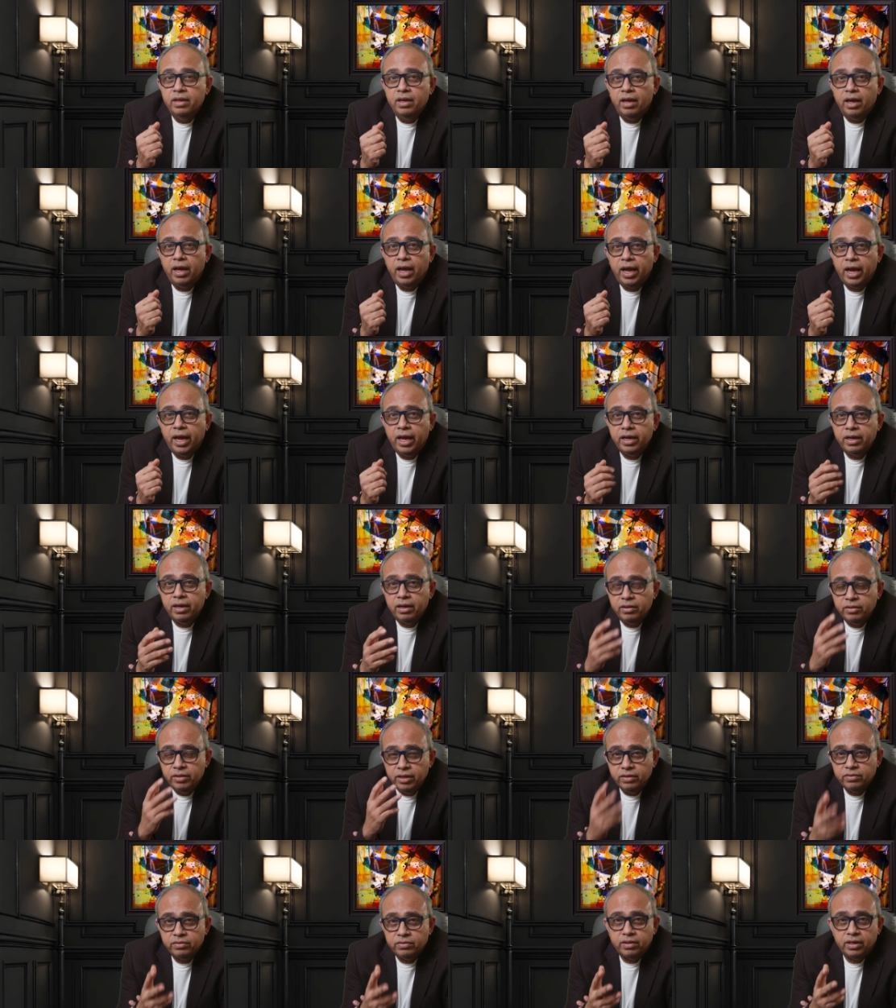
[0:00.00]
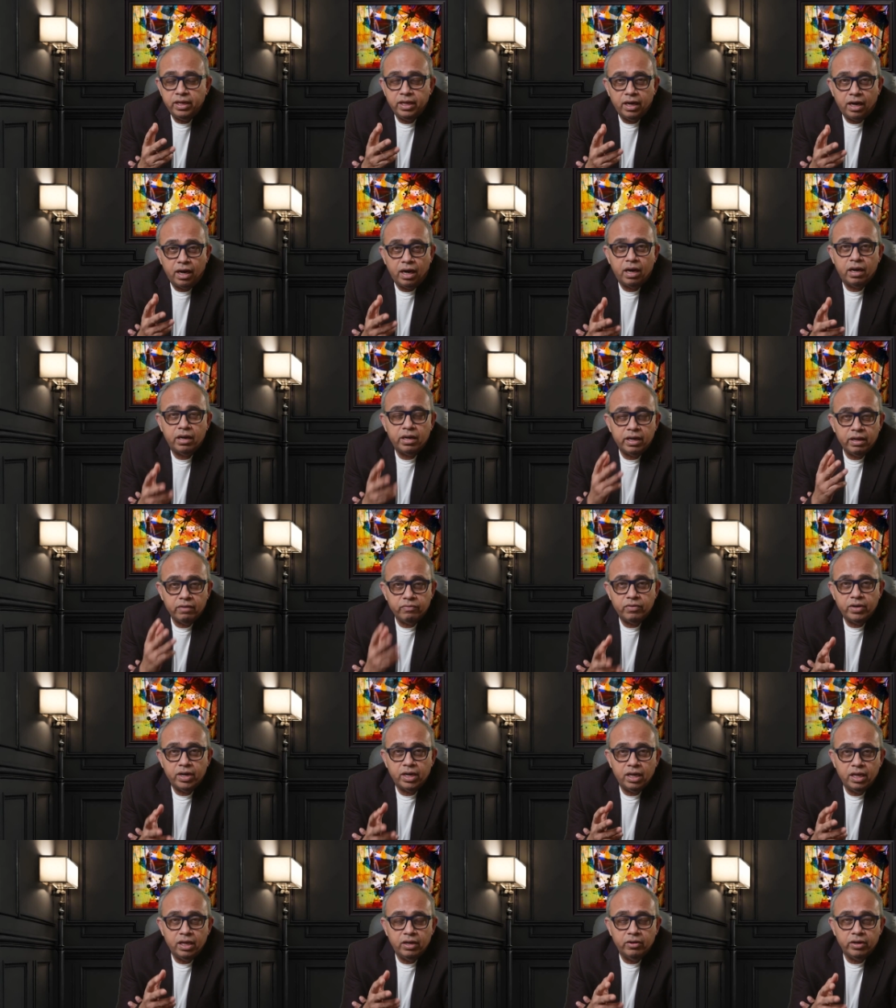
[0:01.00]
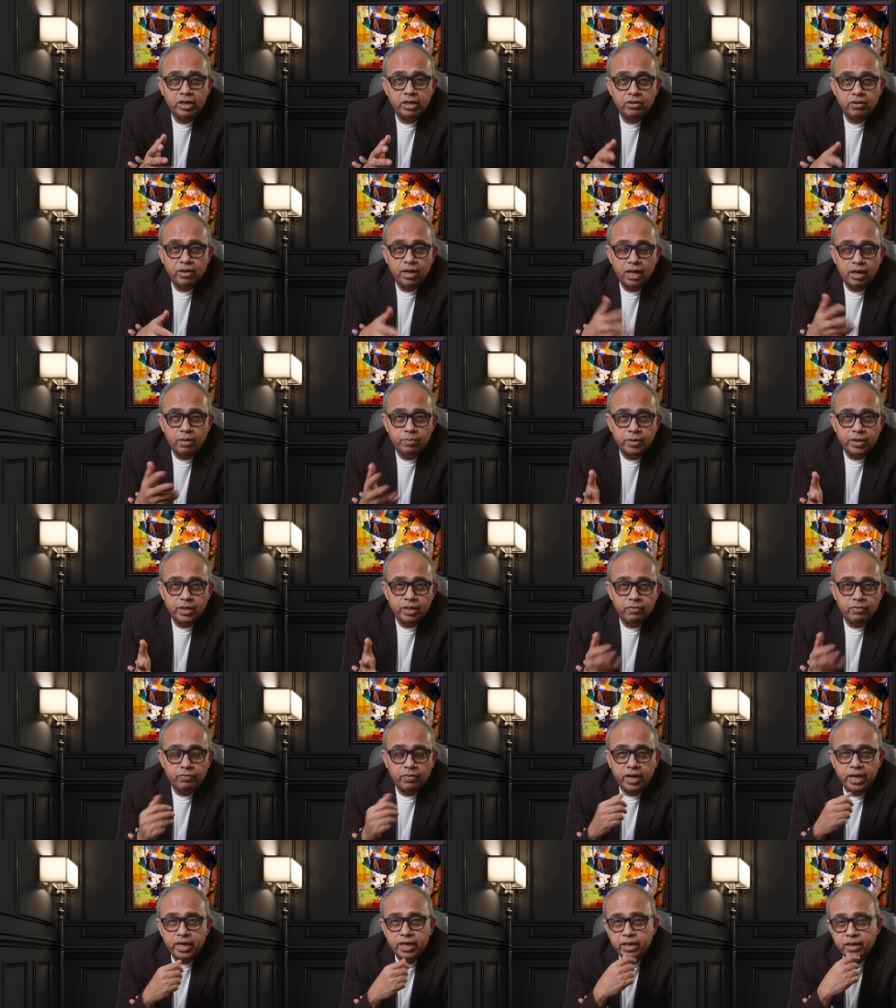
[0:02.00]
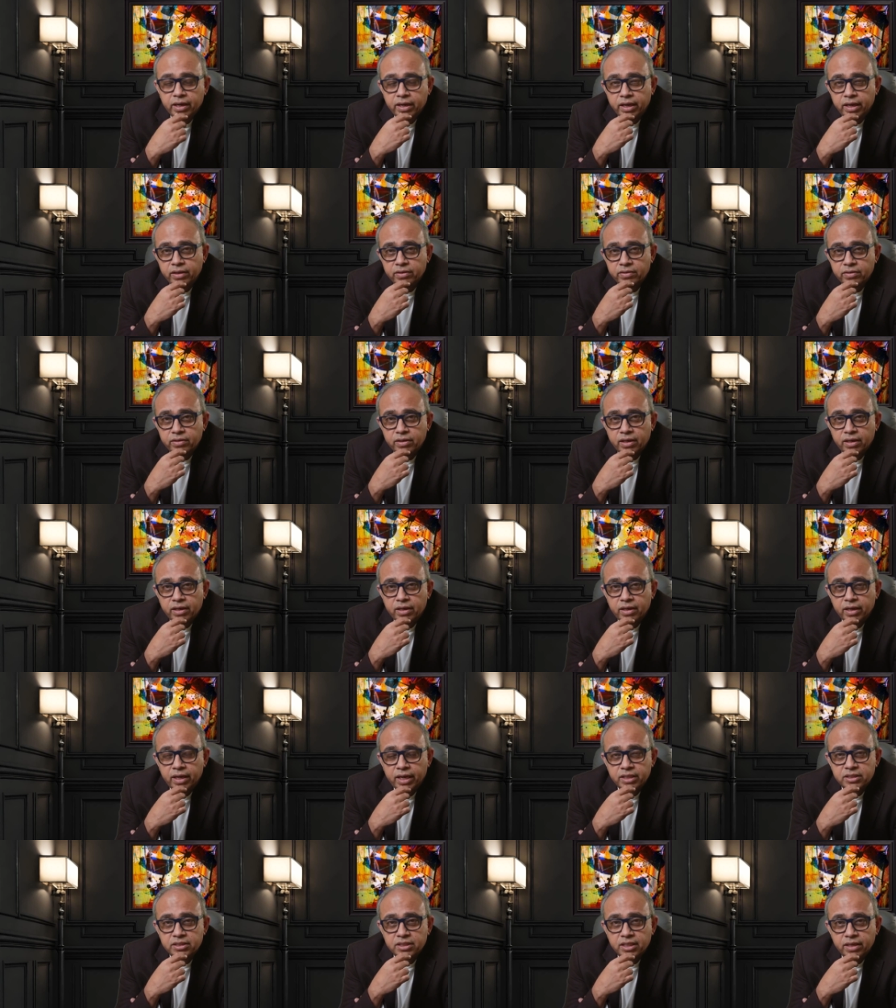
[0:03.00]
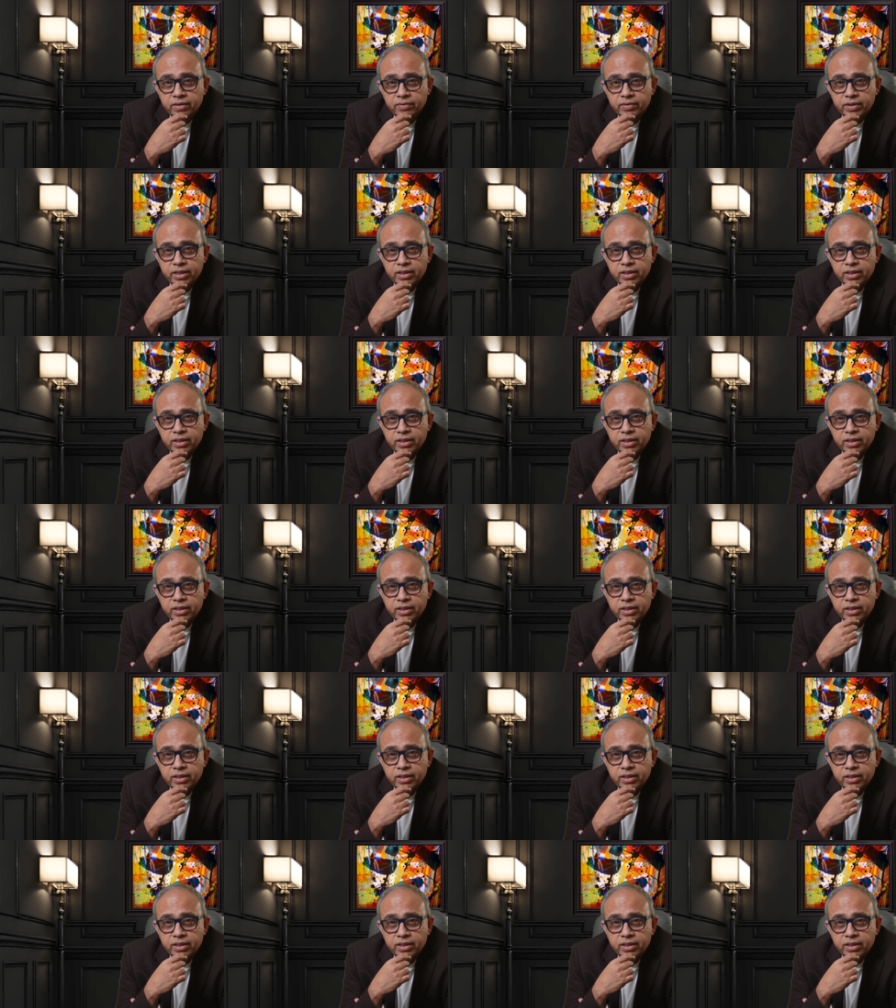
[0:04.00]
And these three are definitely going to help in the fight against HIV. Uh,